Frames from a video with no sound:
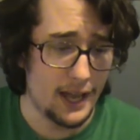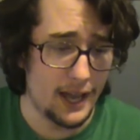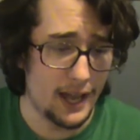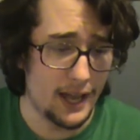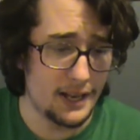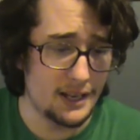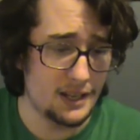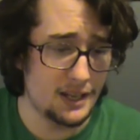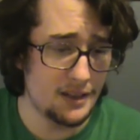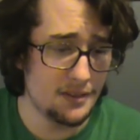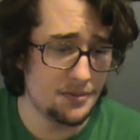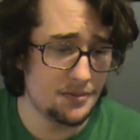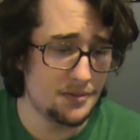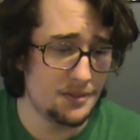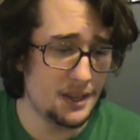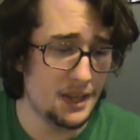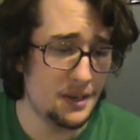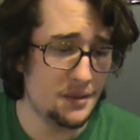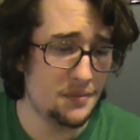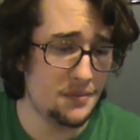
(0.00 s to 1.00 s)
and
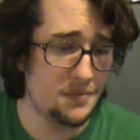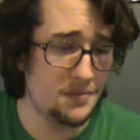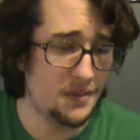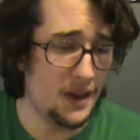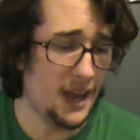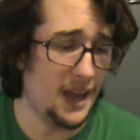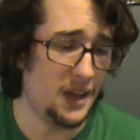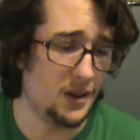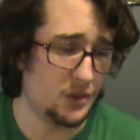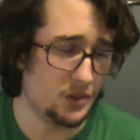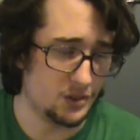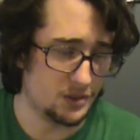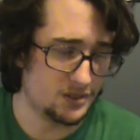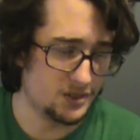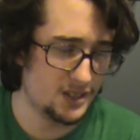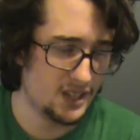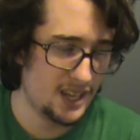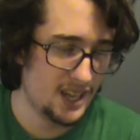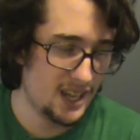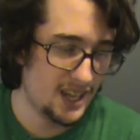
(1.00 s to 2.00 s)
if it
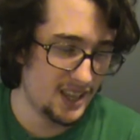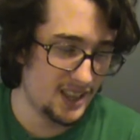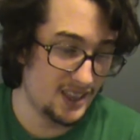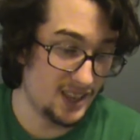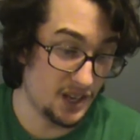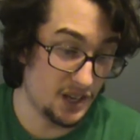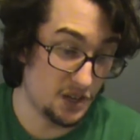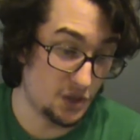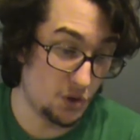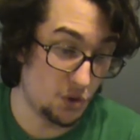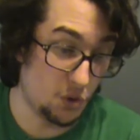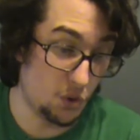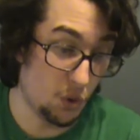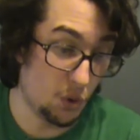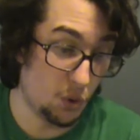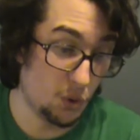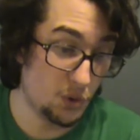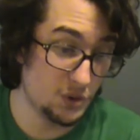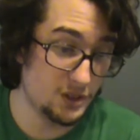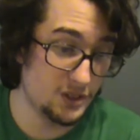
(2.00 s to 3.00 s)
fails, then
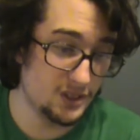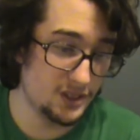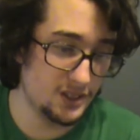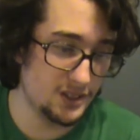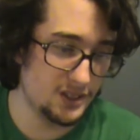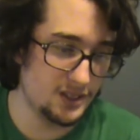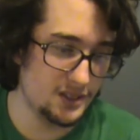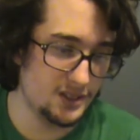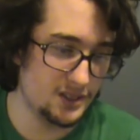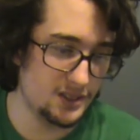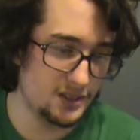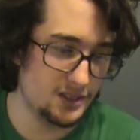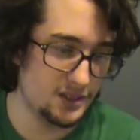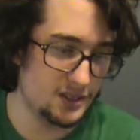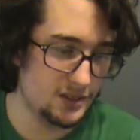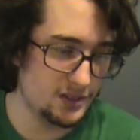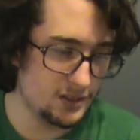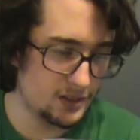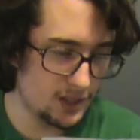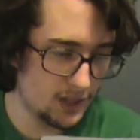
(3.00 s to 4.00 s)
gold
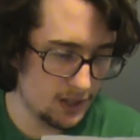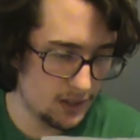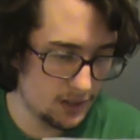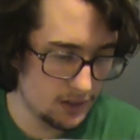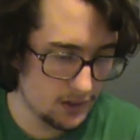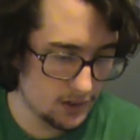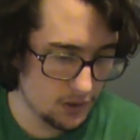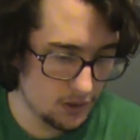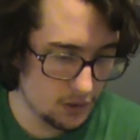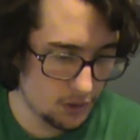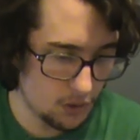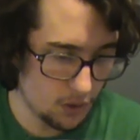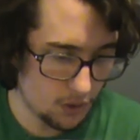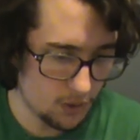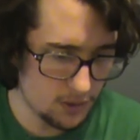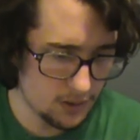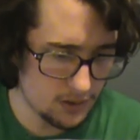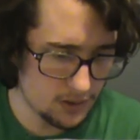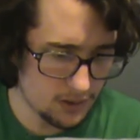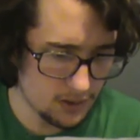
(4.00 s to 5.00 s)
then
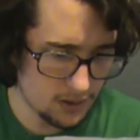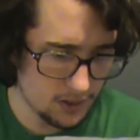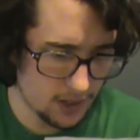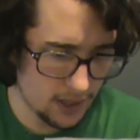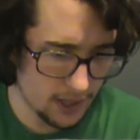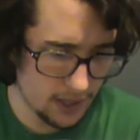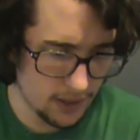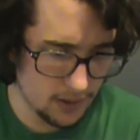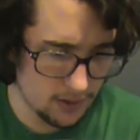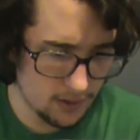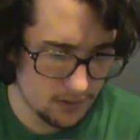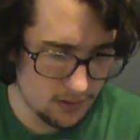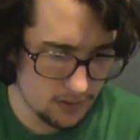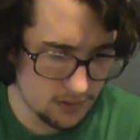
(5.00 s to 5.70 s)
gold leg